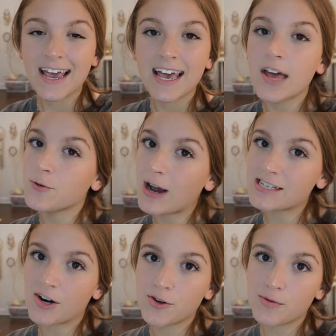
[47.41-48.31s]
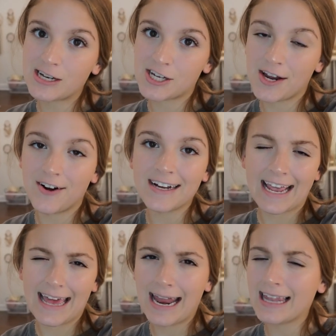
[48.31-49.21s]
If you guys are new to my channel,
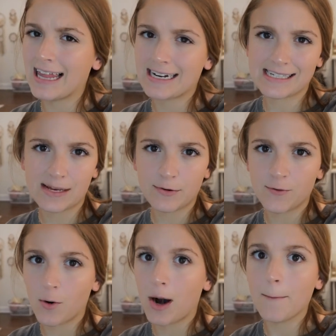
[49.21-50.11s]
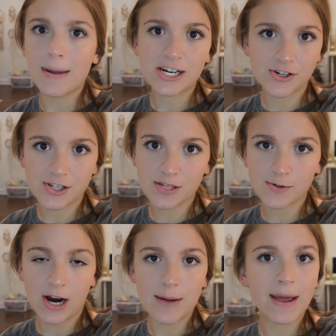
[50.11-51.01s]
again, like I said before, make sure to
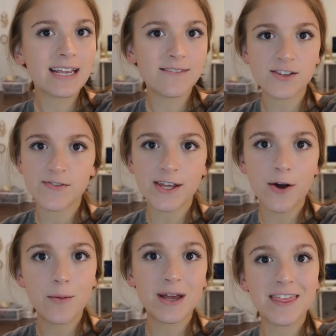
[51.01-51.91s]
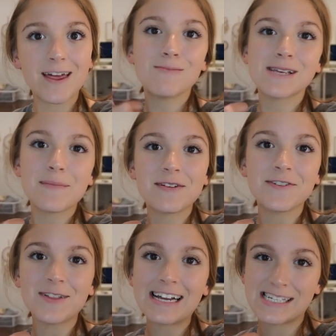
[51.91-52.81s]
subscribe and give this video a big thumbs up if
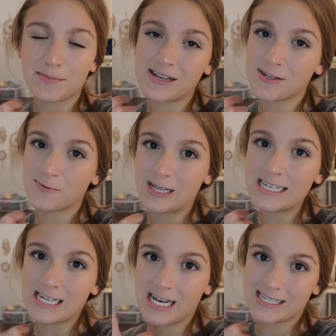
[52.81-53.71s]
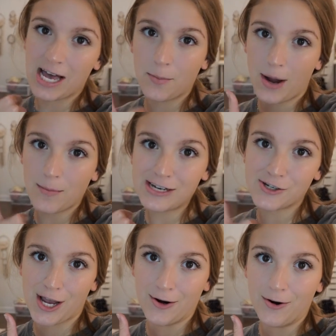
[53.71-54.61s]
you liked it because it really does help out my
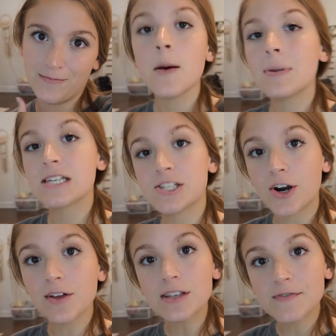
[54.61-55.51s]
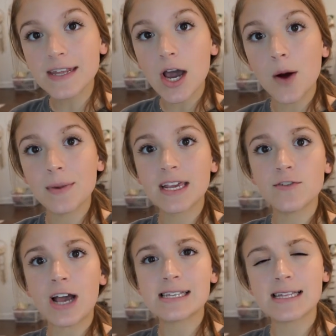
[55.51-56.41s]
channel. But to start out this video, I'm gonna give
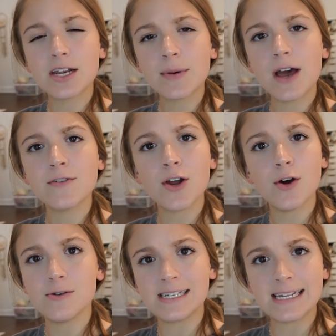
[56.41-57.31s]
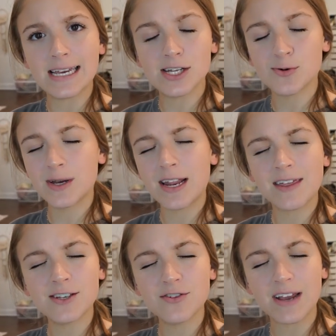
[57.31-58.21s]
you guys a little bit of an OOTD. It's really
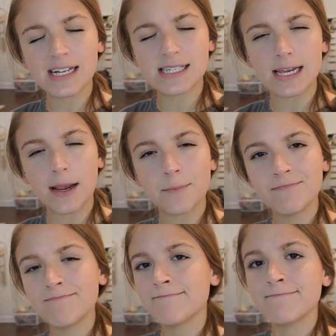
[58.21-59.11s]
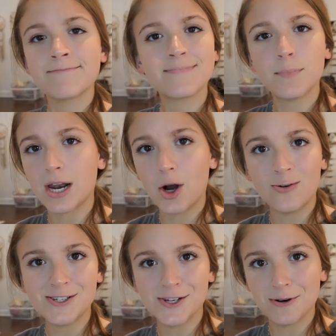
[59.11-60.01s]
nothing too fancy, but I
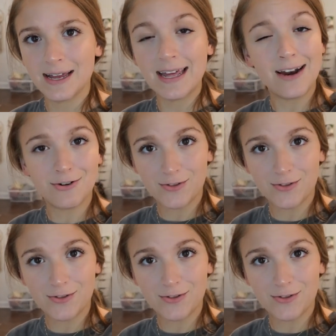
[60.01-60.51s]
always do it in every